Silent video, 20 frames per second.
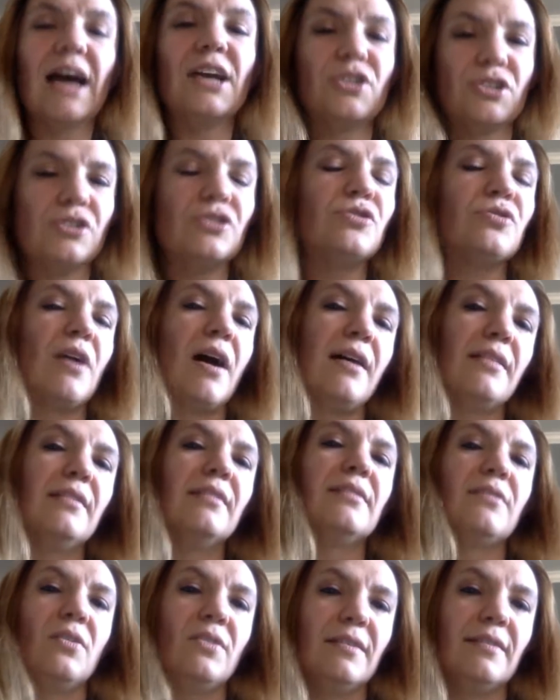I should try
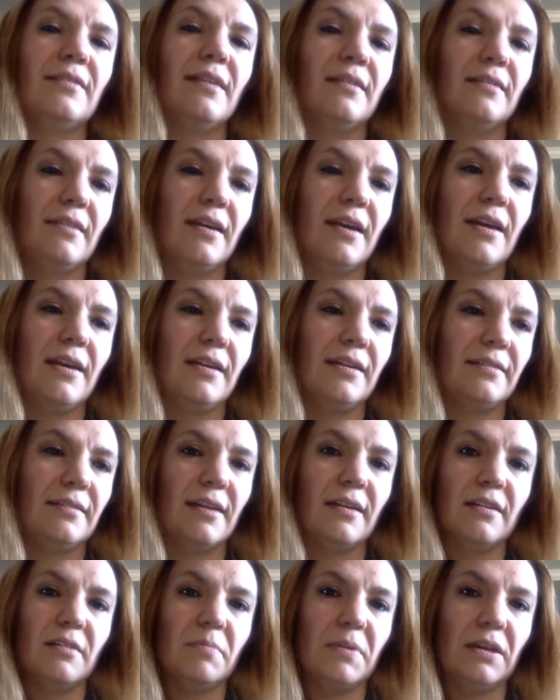this on Sunday. It's
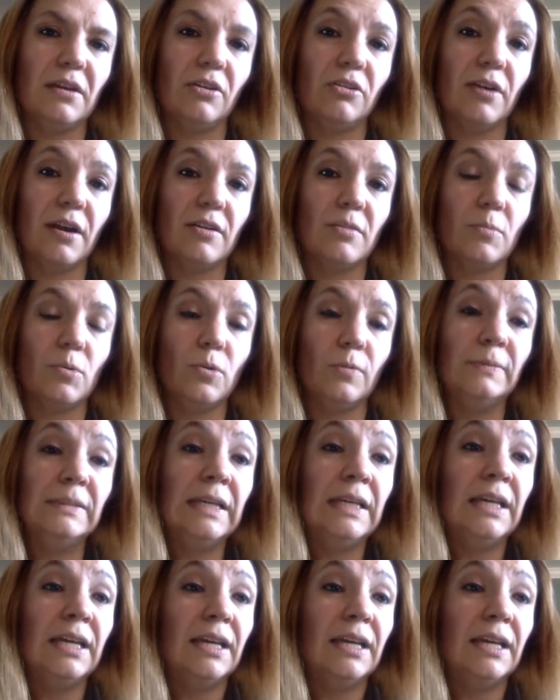going to be incredible.